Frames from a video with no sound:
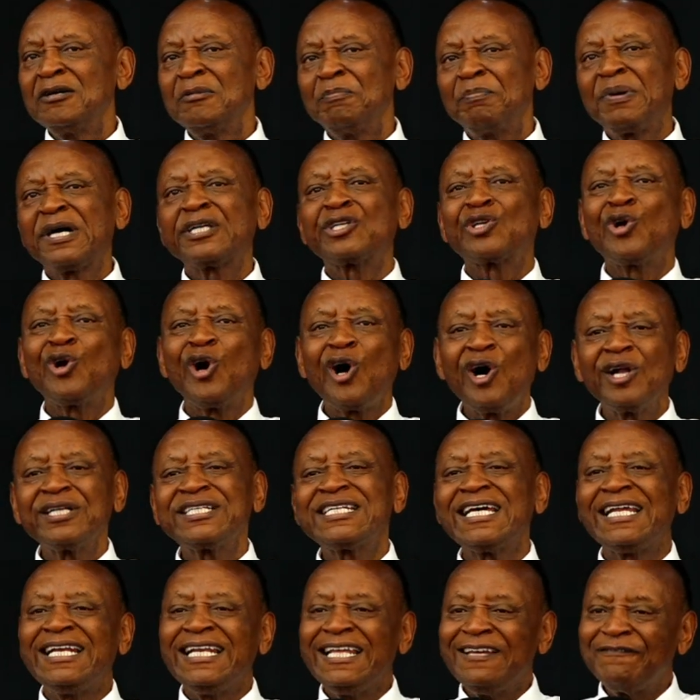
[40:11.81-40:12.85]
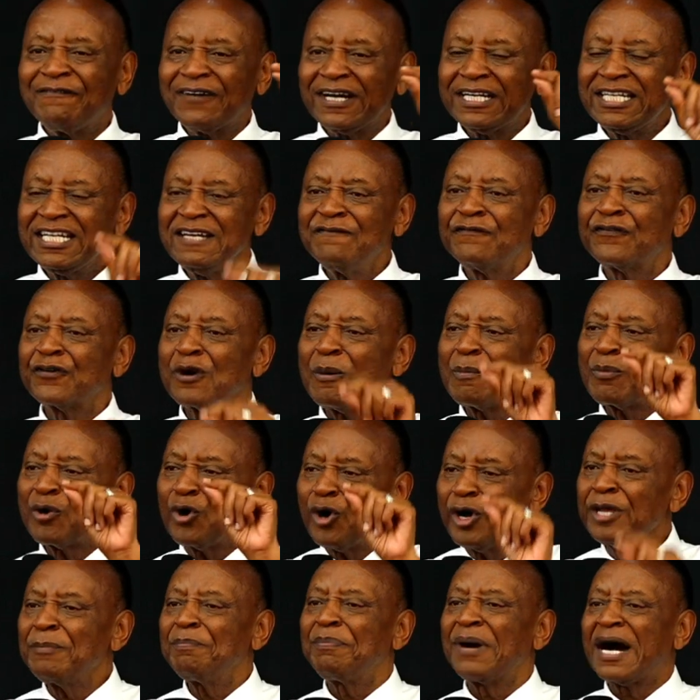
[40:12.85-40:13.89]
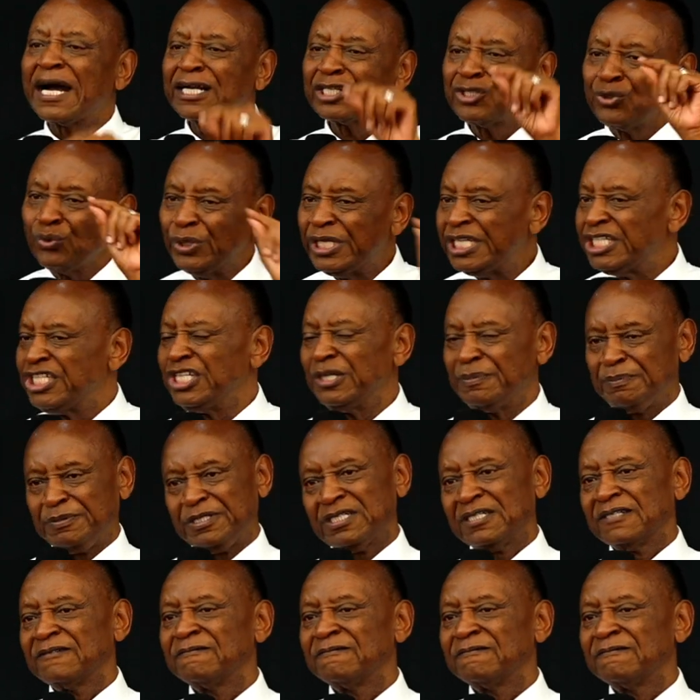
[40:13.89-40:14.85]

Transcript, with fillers: But God delivered him from going back to Egypt.